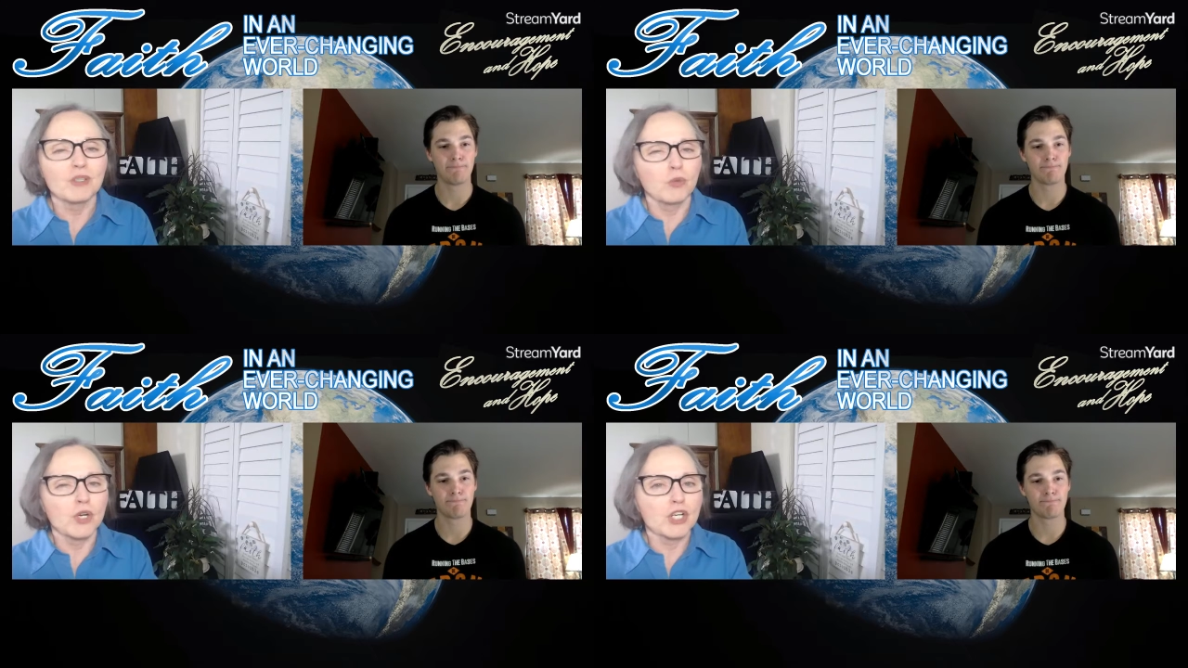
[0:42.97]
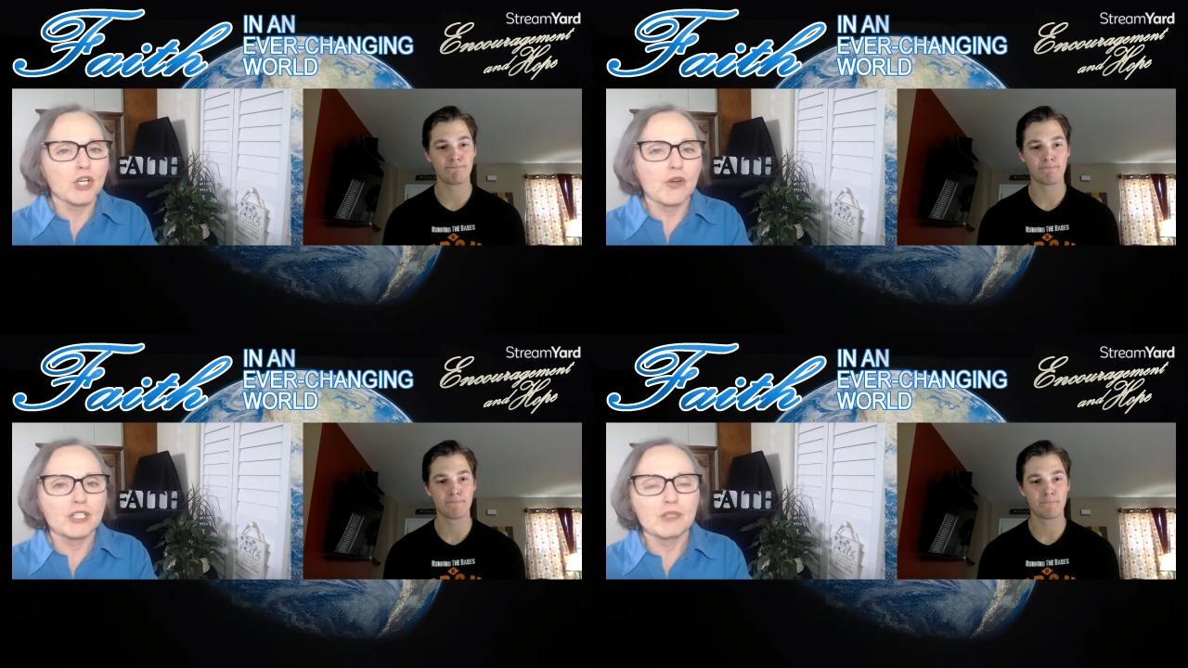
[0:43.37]
Speaker 1: we're
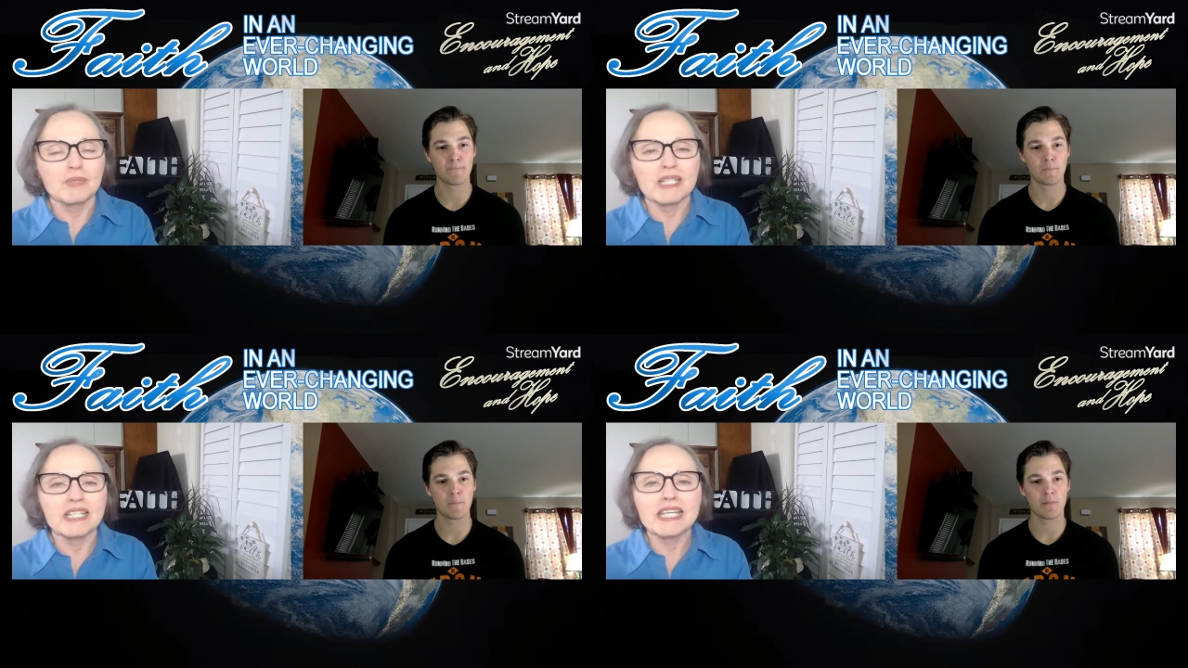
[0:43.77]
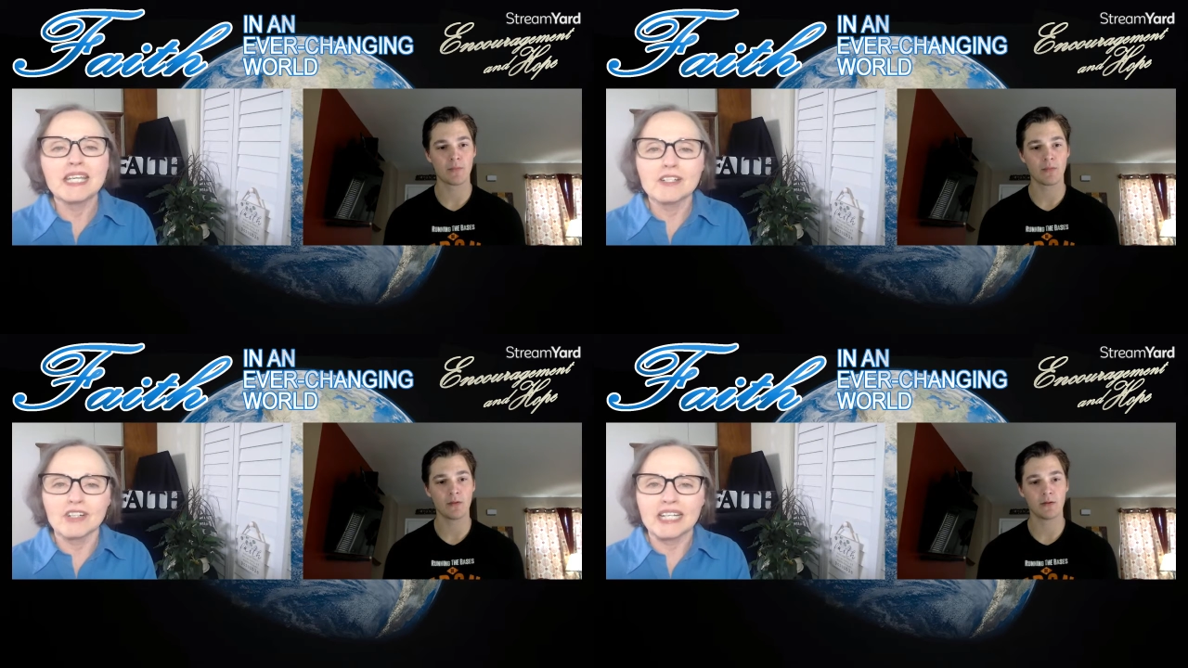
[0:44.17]
going to be
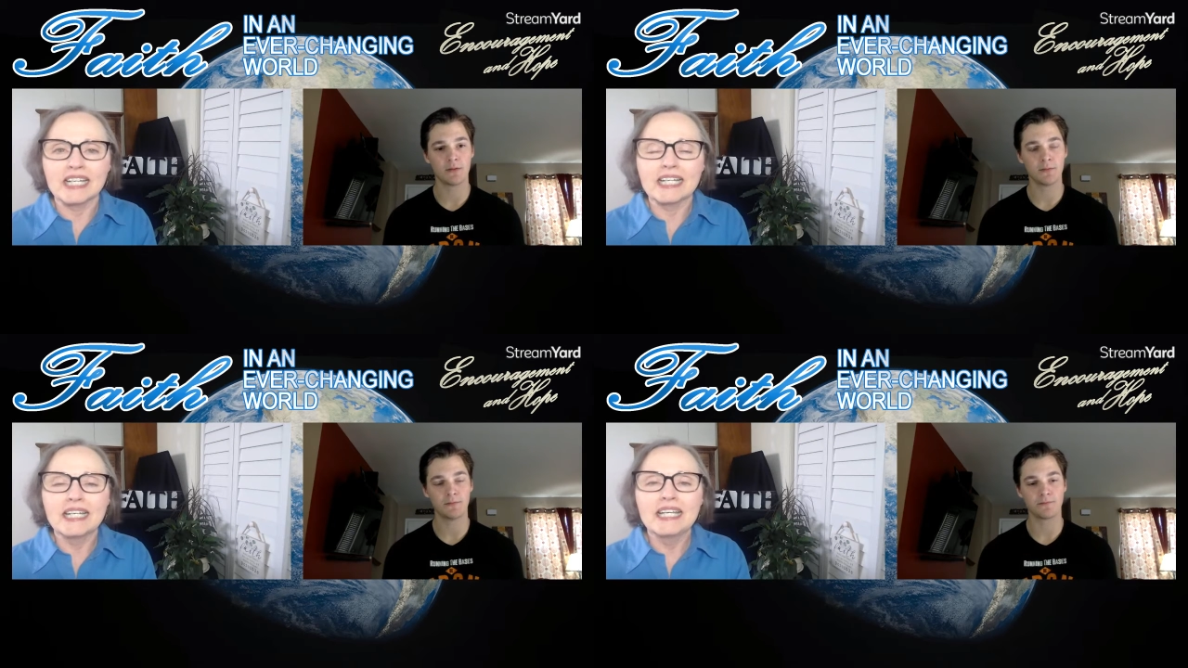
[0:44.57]
hearing